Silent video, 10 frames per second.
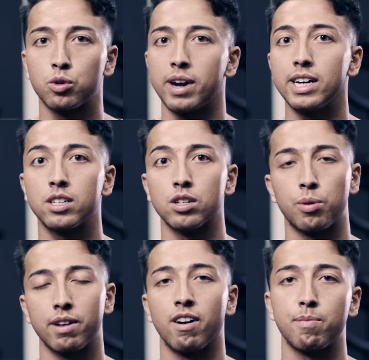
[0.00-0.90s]
20 to
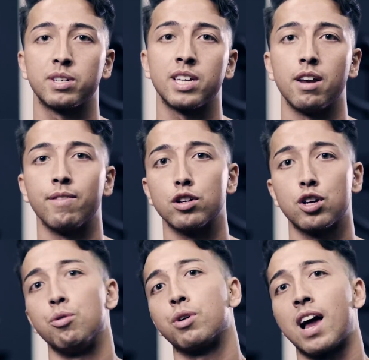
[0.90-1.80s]
25% of your
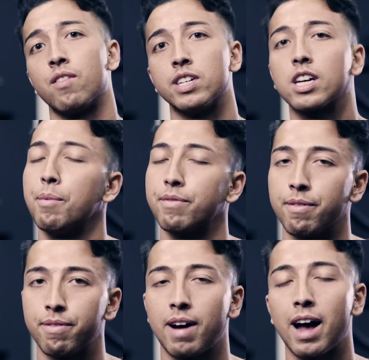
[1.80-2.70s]
total calories coming
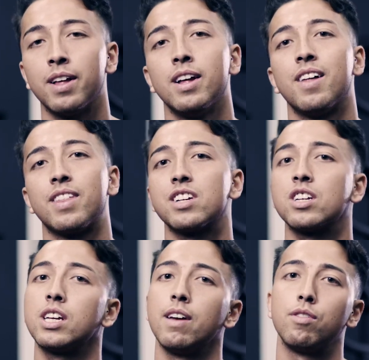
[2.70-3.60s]
from fat. That's
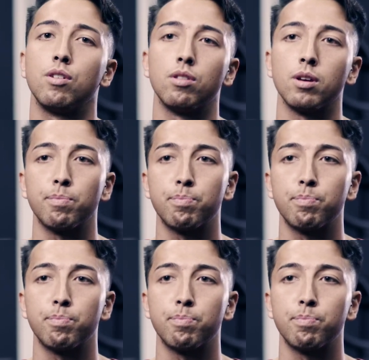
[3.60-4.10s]
going to give you the